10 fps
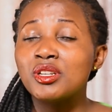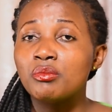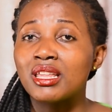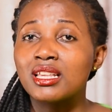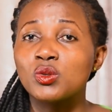
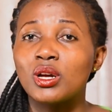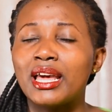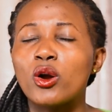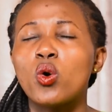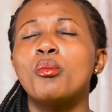mothers who are
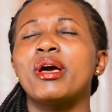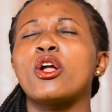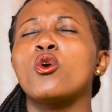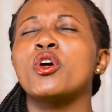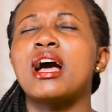like, oh my
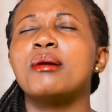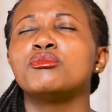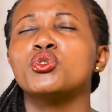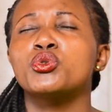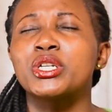God, I'm
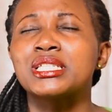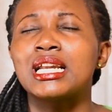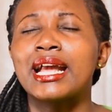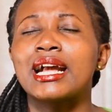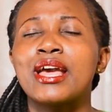stressed.
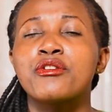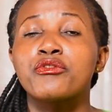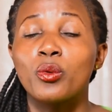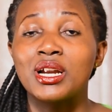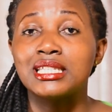Like,
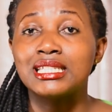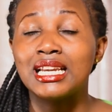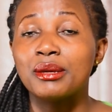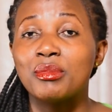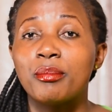everyone is
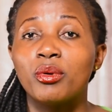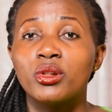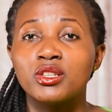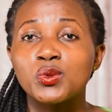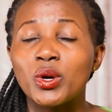telling me
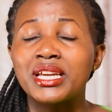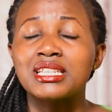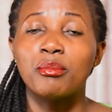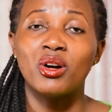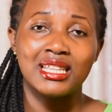about this weight,
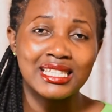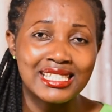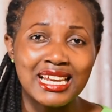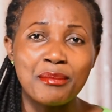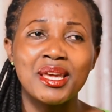about this
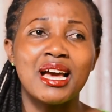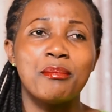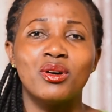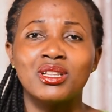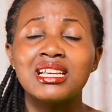tummy,
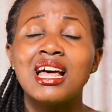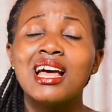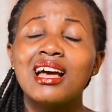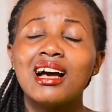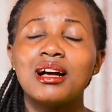and
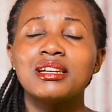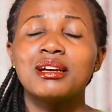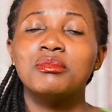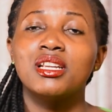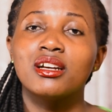
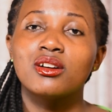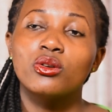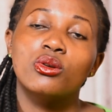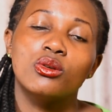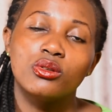I'm like,
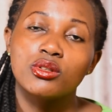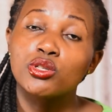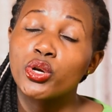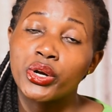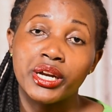oh,
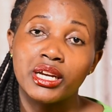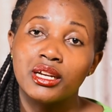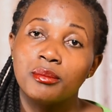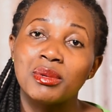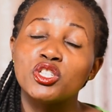sorry.
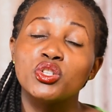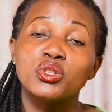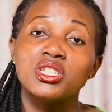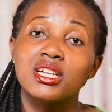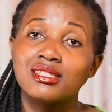But you
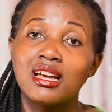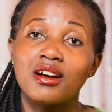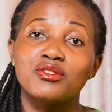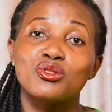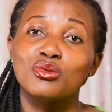just
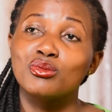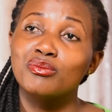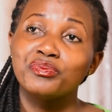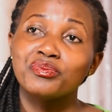have to